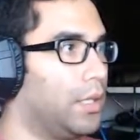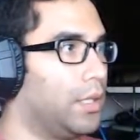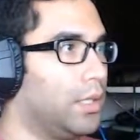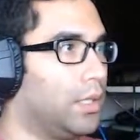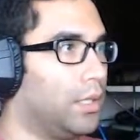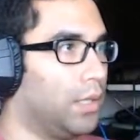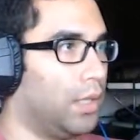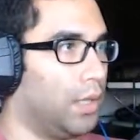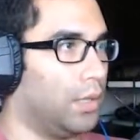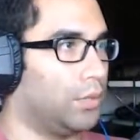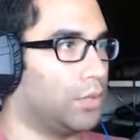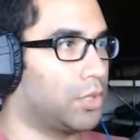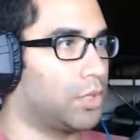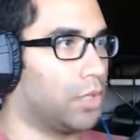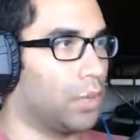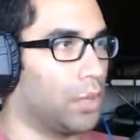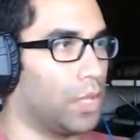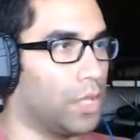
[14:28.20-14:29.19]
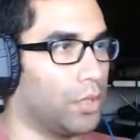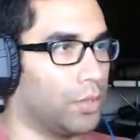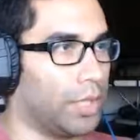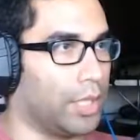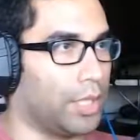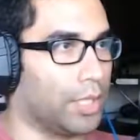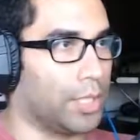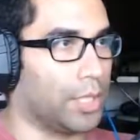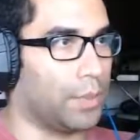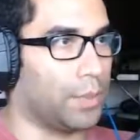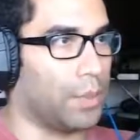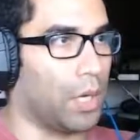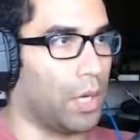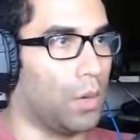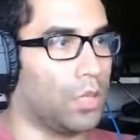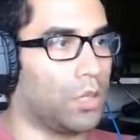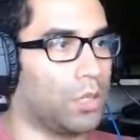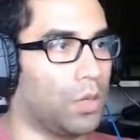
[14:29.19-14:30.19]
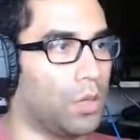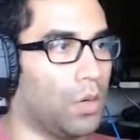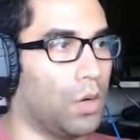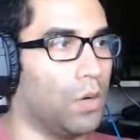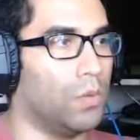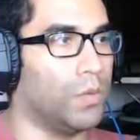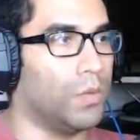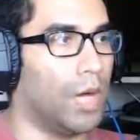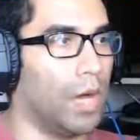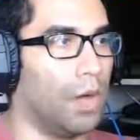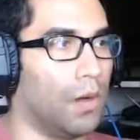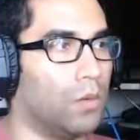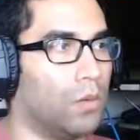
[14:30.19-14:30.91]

Oh, I'm so hungry and sleepy. I want to go home now.